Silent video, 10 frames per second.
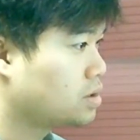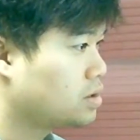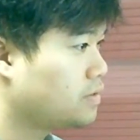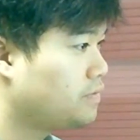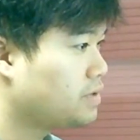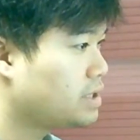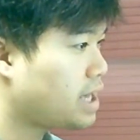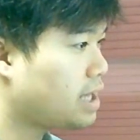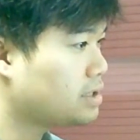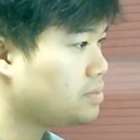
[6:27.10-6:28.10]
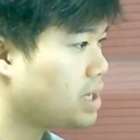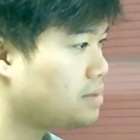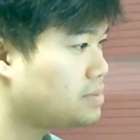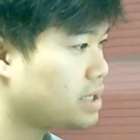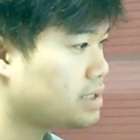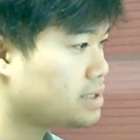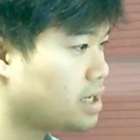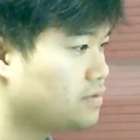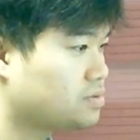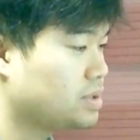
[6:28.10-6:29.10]
The Fidelity
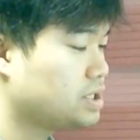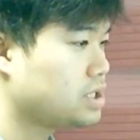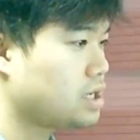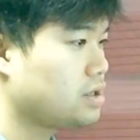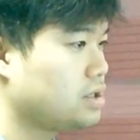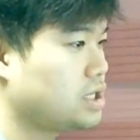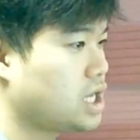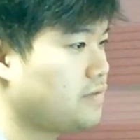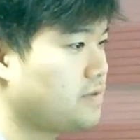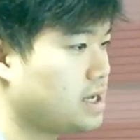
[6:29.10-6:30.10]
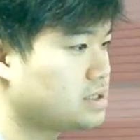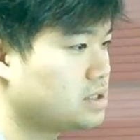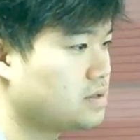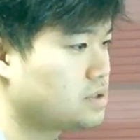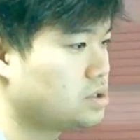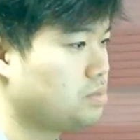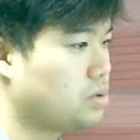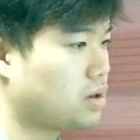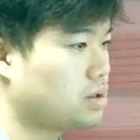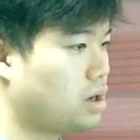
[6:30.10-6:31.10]
MCSI Information Tech ETF has delivered
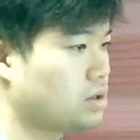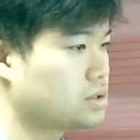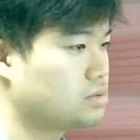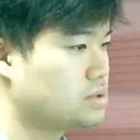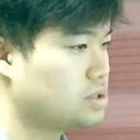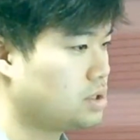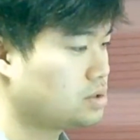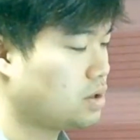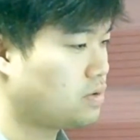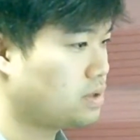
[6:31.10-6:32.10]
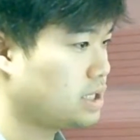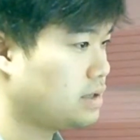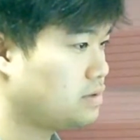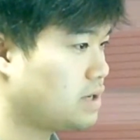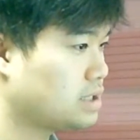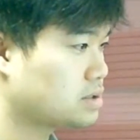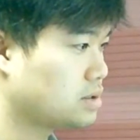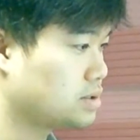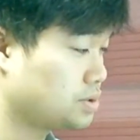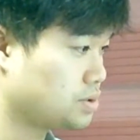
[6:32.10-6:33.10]
superior long-term returns already in Vasco
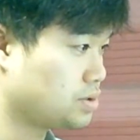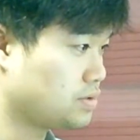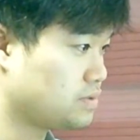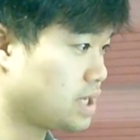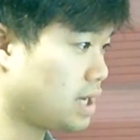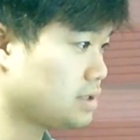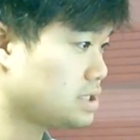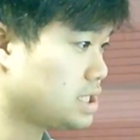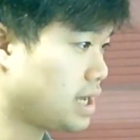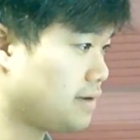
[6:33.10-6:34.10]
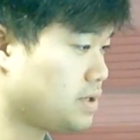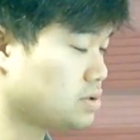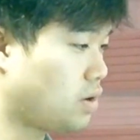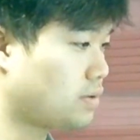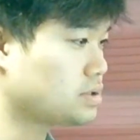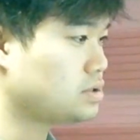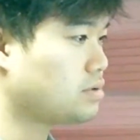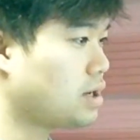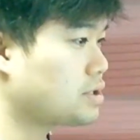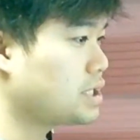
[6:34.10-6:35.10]
QQQ. Fidelity ETF has also
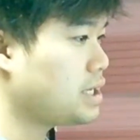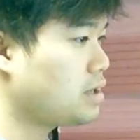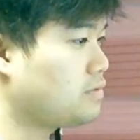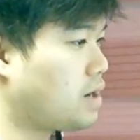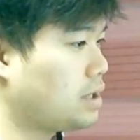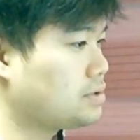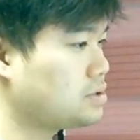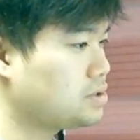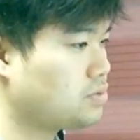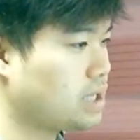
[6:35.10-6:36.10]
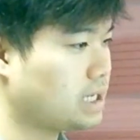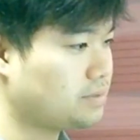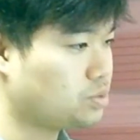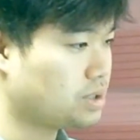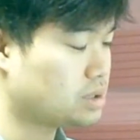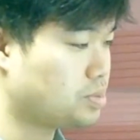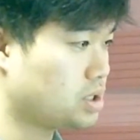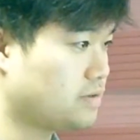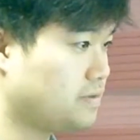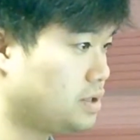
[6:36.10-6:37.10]
two other key advantages related to its
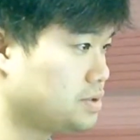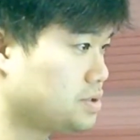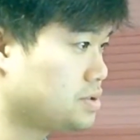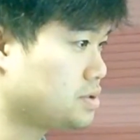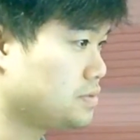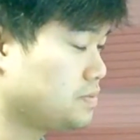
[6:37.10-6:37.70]
peer funds.